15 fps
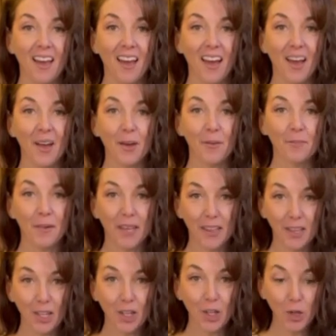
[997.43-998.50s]
um, in
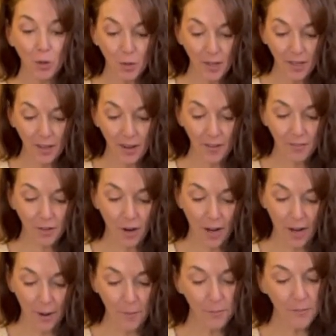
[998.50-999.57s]
the unit of
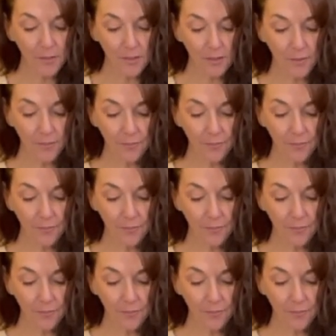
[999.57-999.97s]
grams.